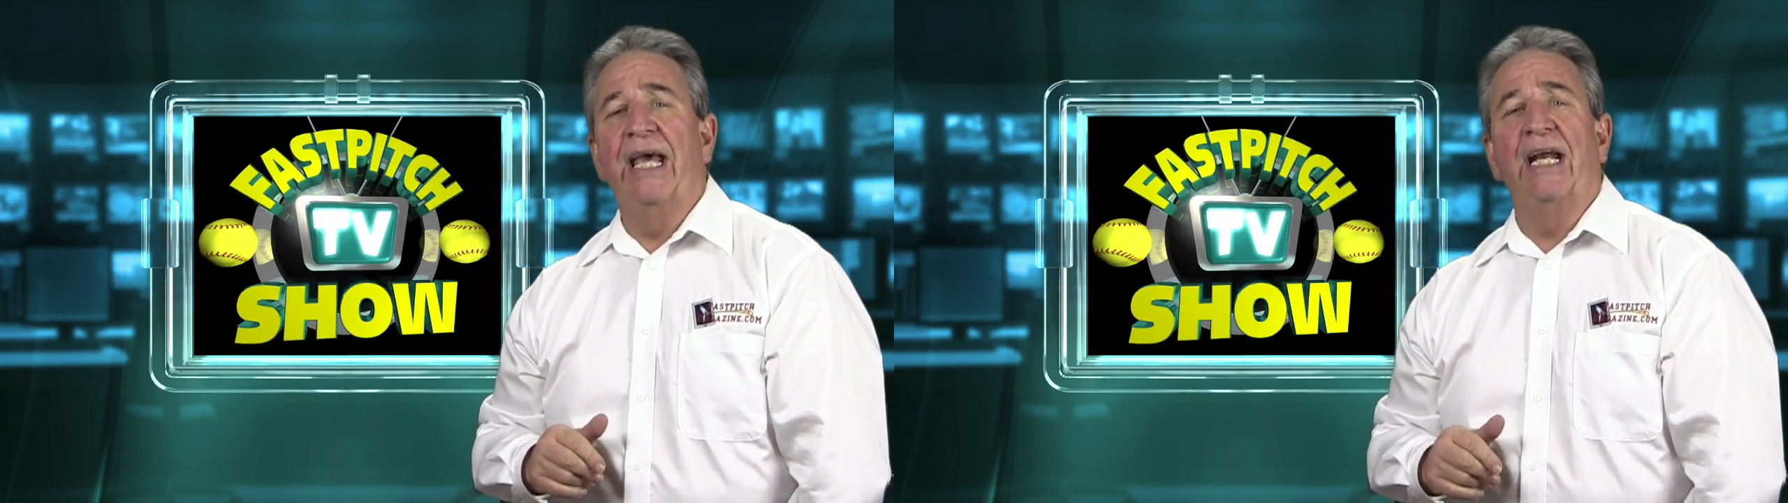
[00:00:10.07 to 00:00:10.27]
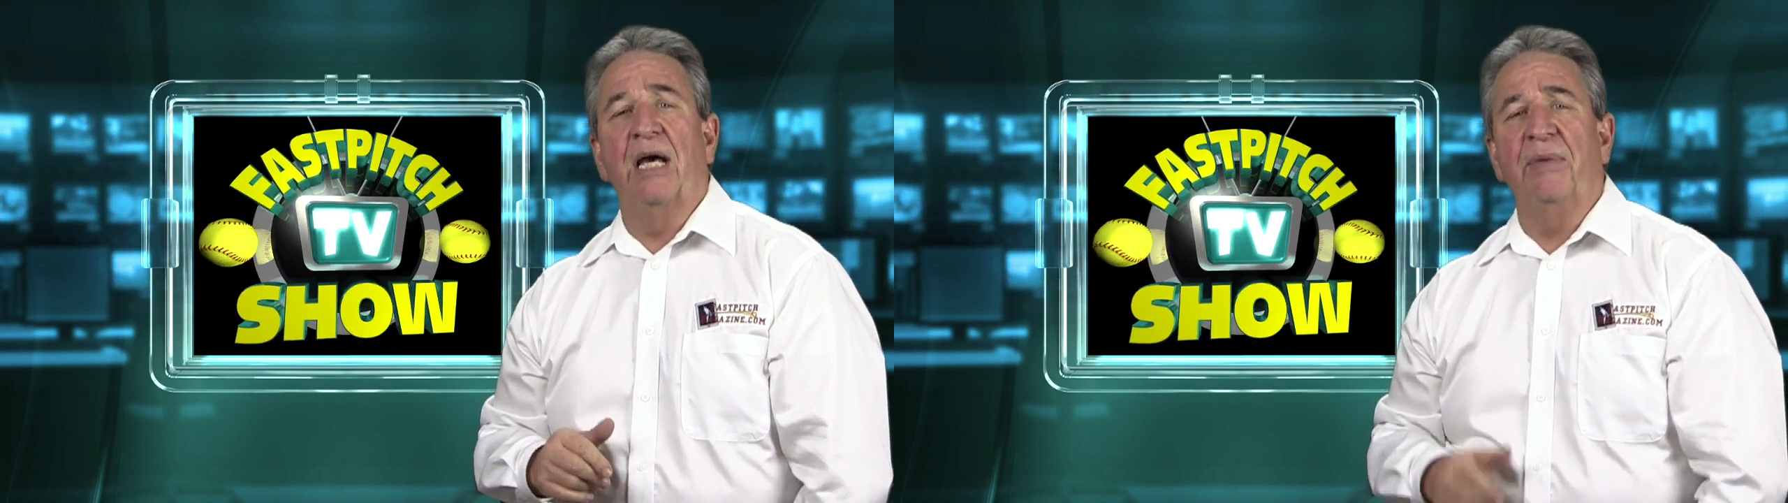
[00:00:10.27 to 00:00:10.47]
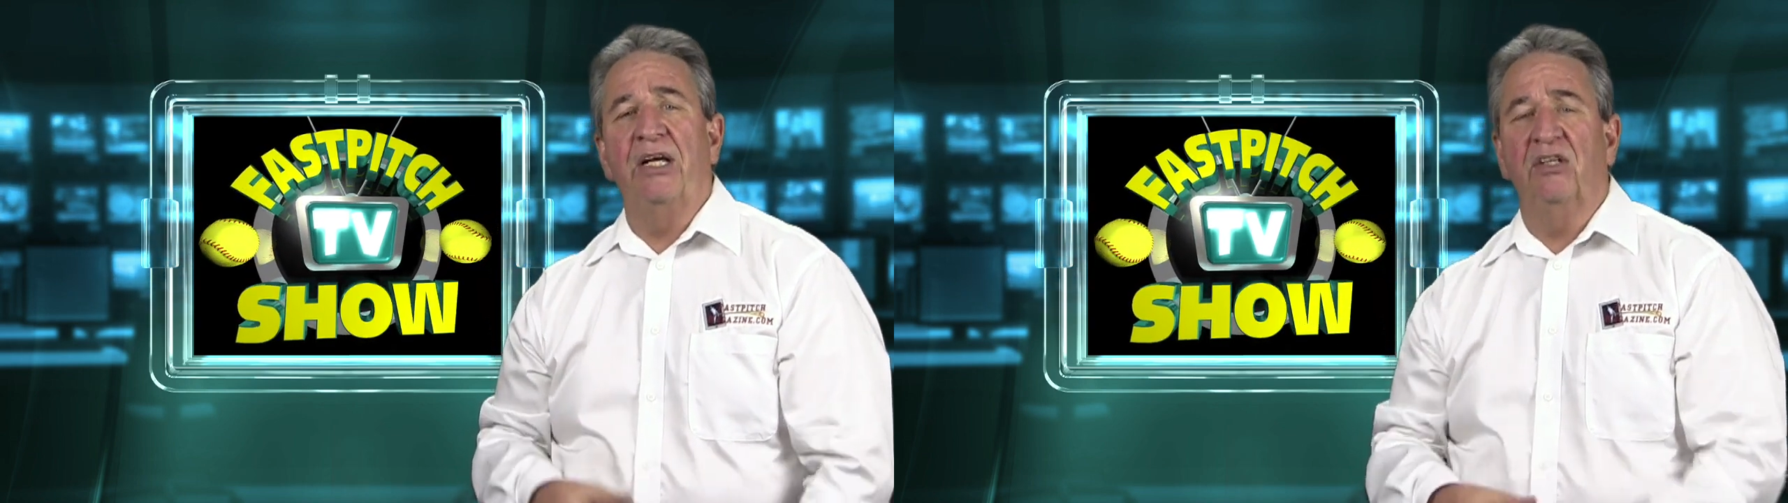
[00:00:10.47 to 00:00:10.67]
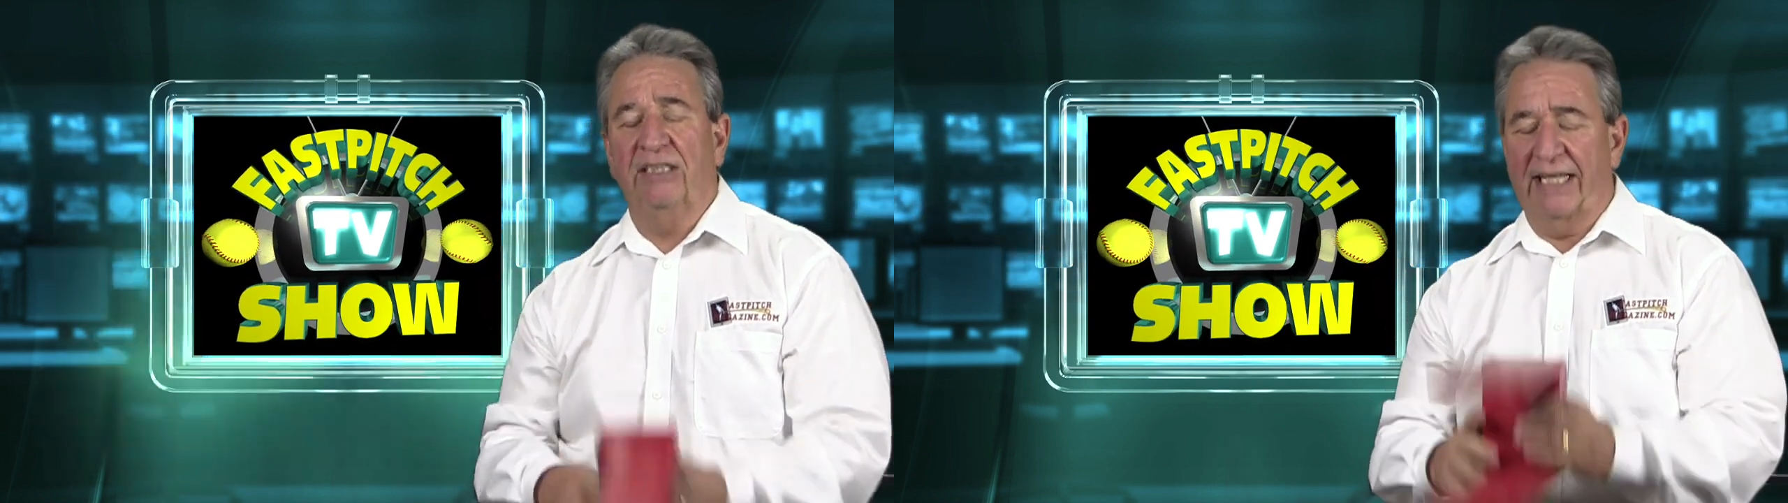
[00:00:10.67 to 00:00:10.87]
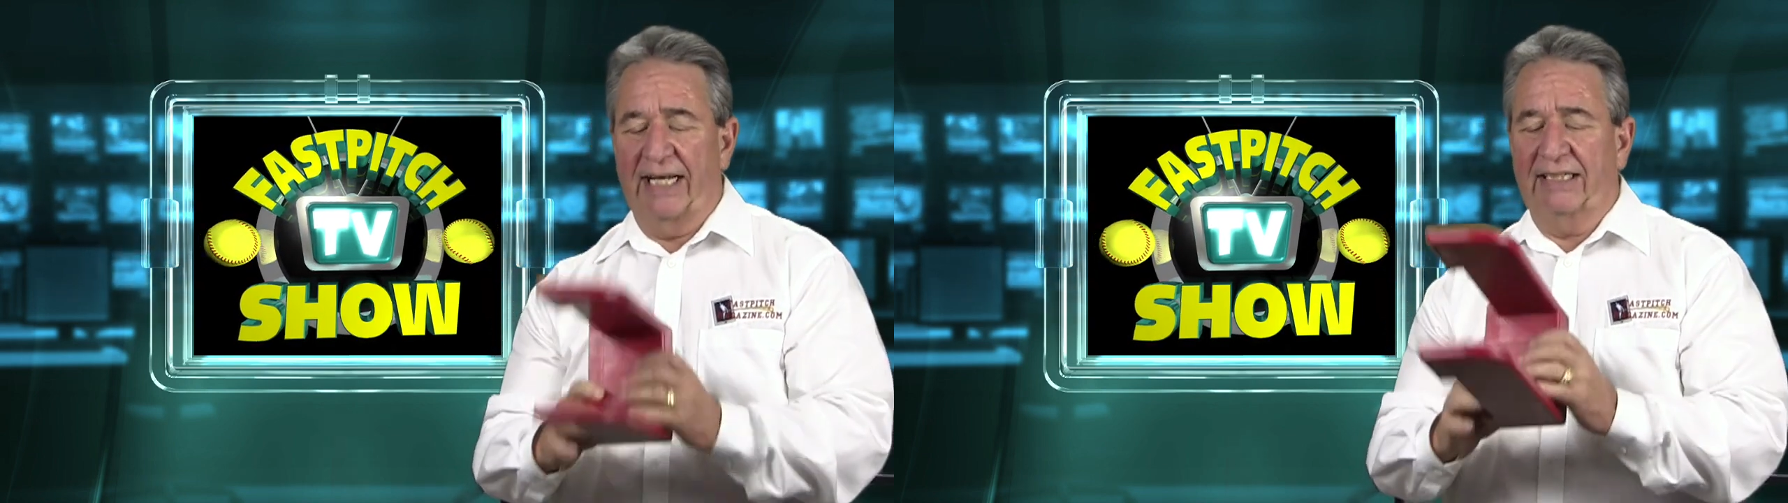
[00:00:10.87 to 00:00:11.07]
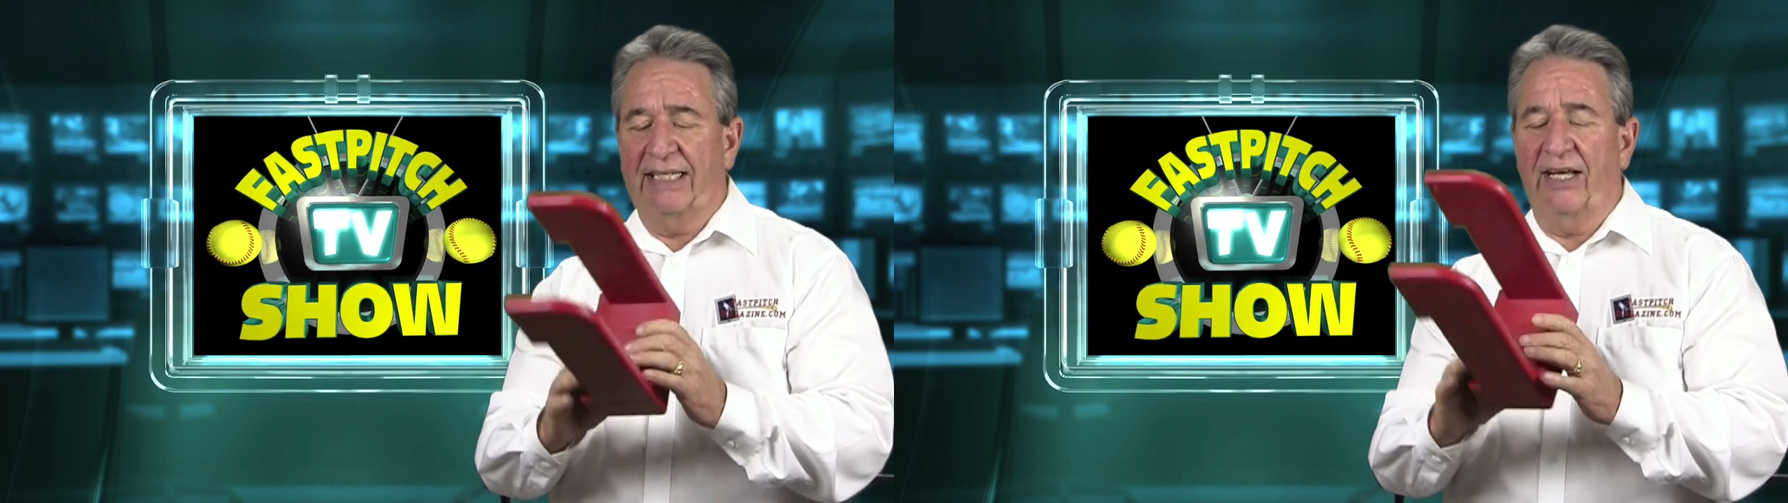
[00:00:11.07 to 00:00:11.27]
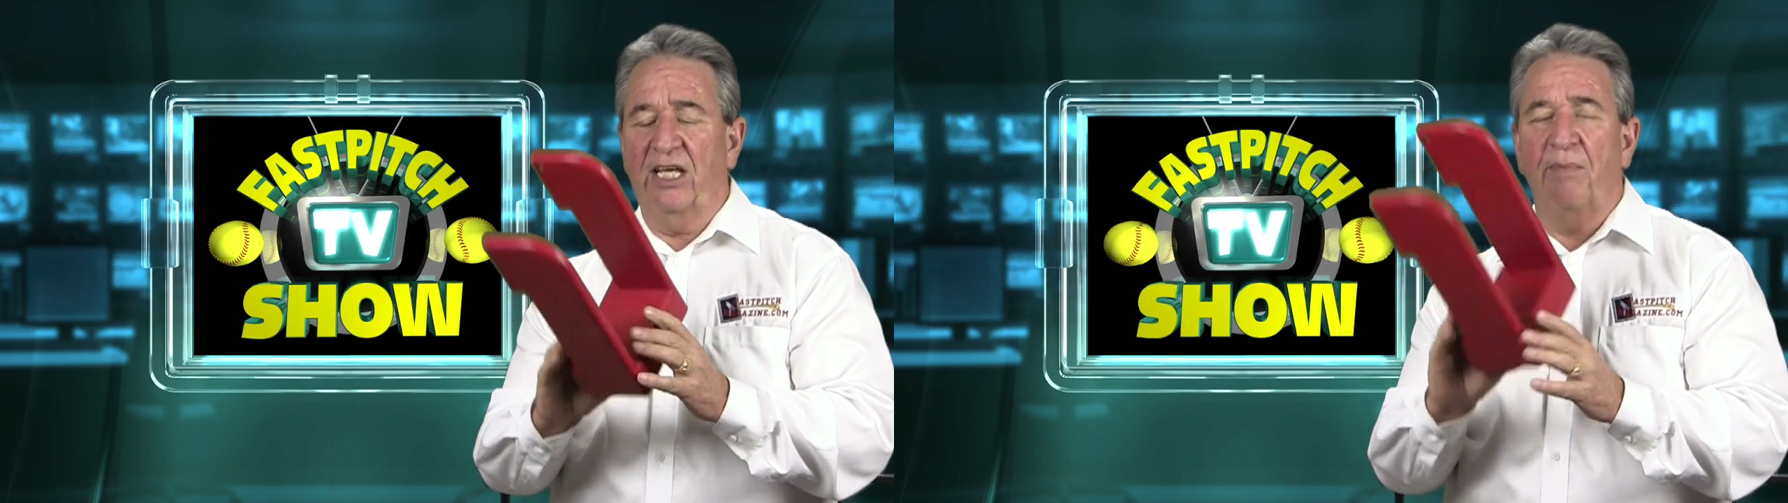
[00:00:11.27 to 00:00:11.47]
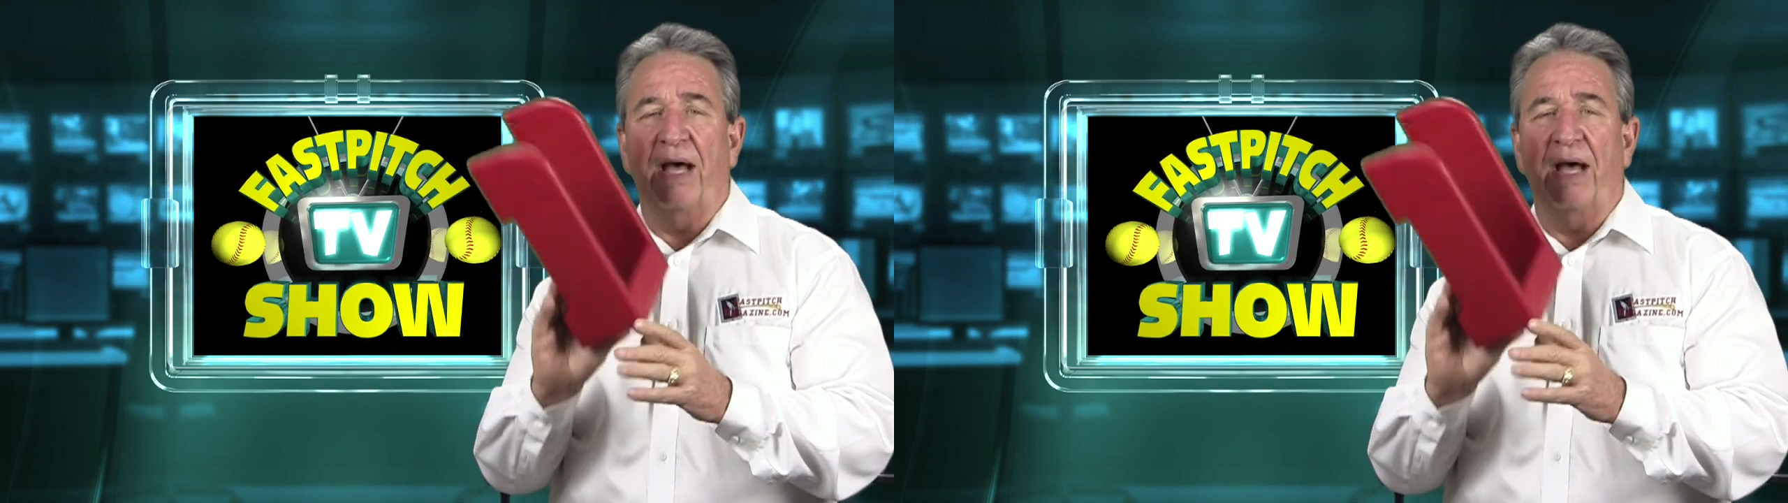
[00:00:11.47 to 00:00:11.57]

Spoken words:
and I'm here today to tell you